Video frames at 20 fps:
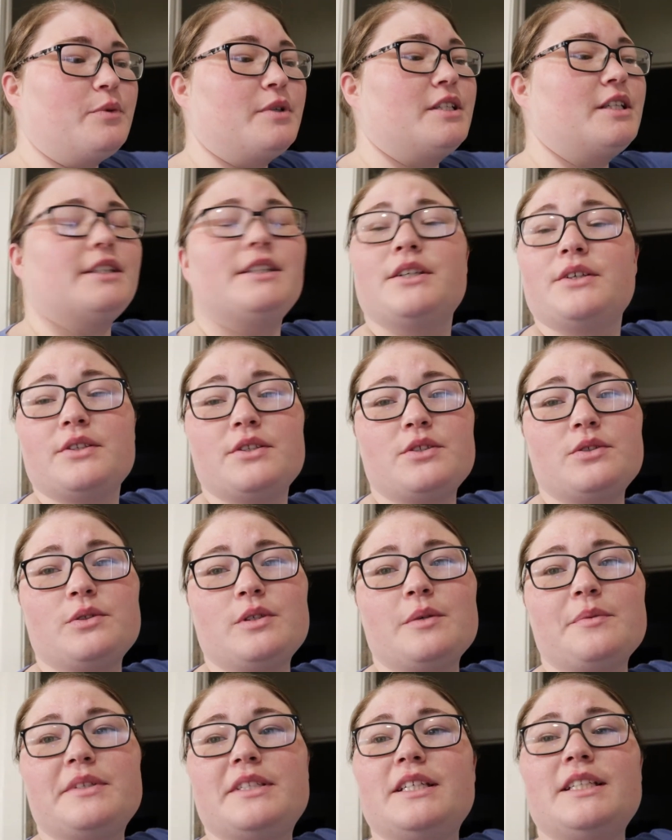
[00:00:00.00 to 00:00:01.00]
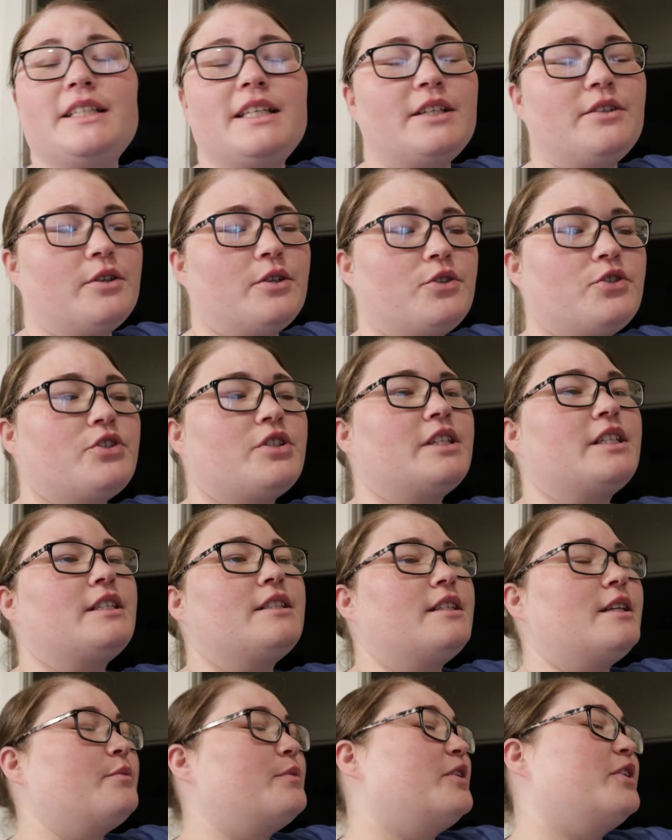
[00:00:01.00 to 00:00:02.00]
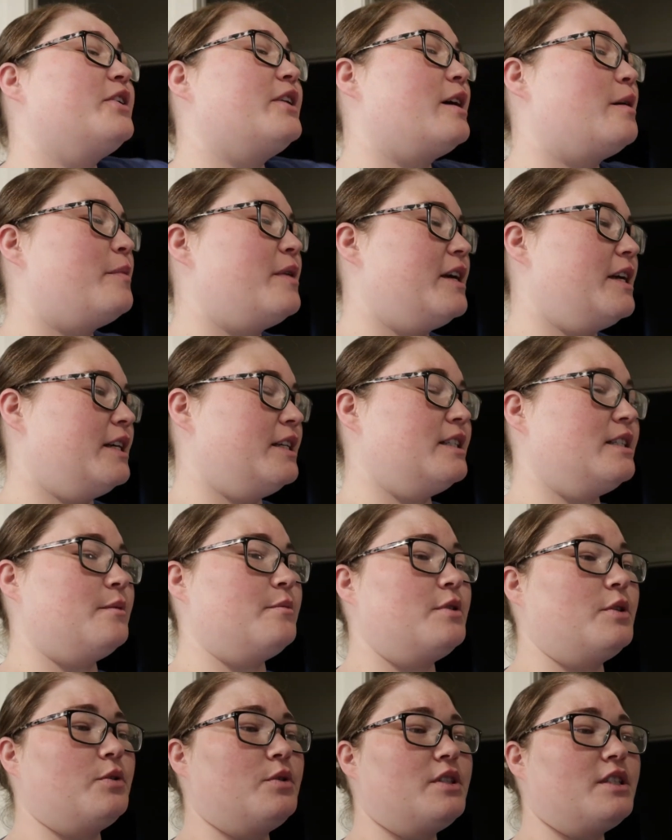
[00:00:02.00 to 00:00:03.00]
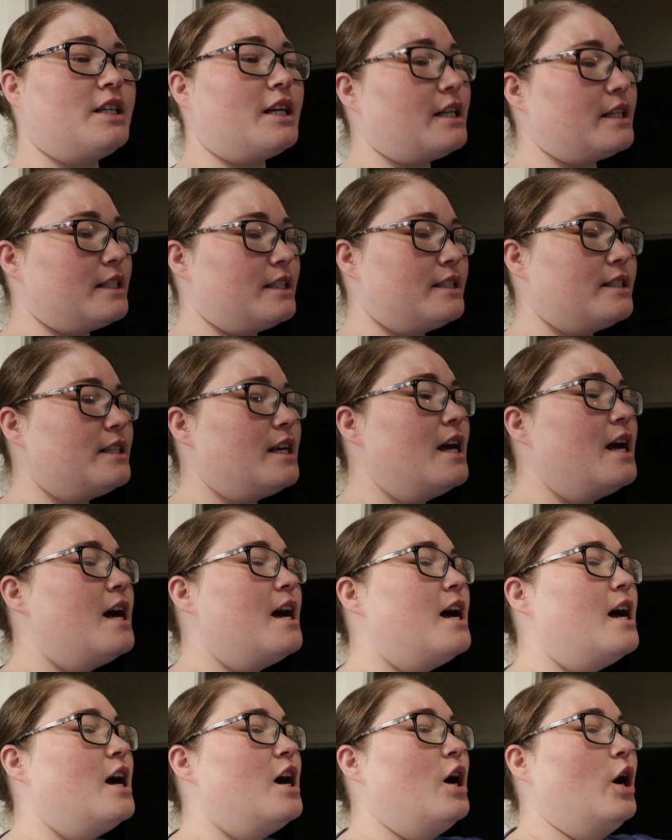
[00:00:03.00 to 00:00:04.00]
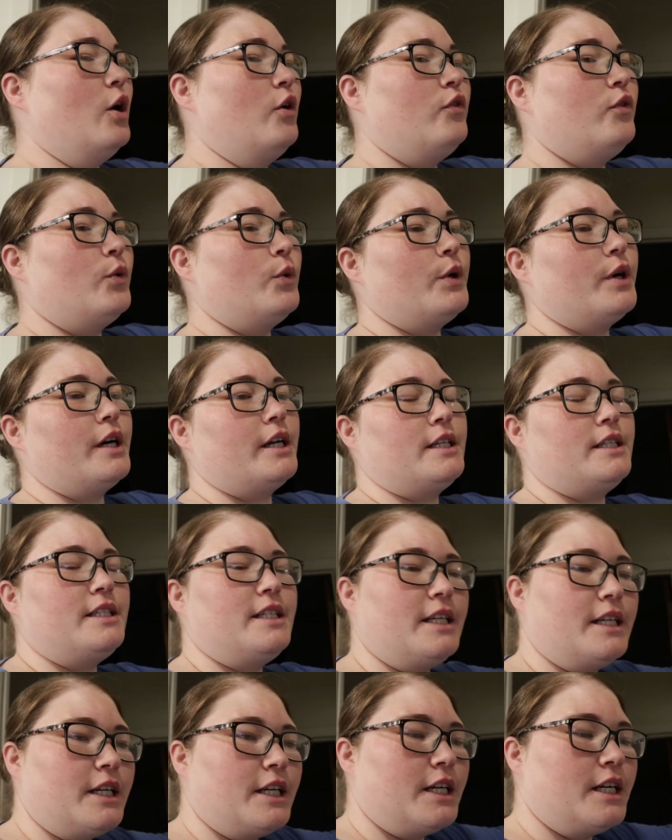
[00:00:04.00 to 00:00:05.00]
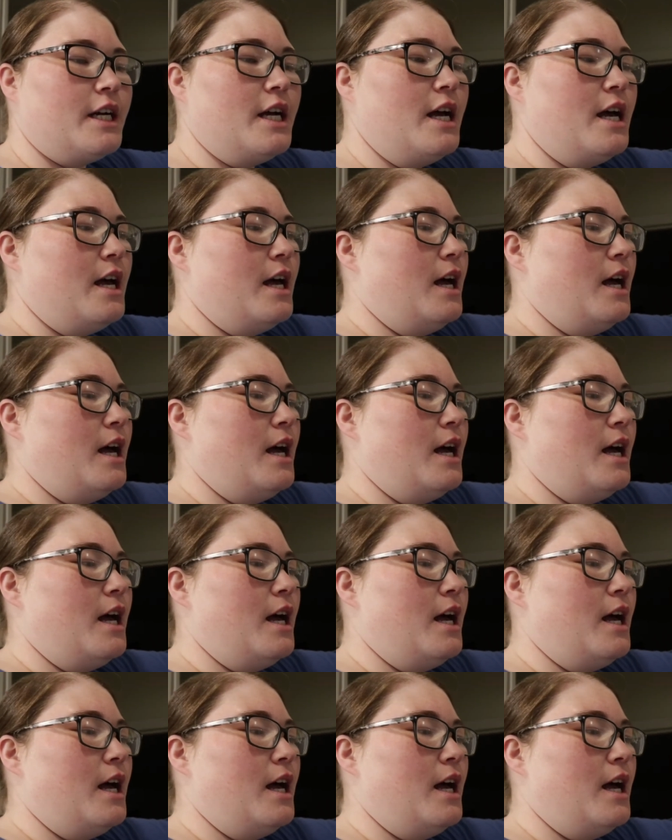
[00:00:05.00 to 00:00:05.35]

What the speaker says: We did go to the store, we did get groceries, and we are now making some tostadas for dinner.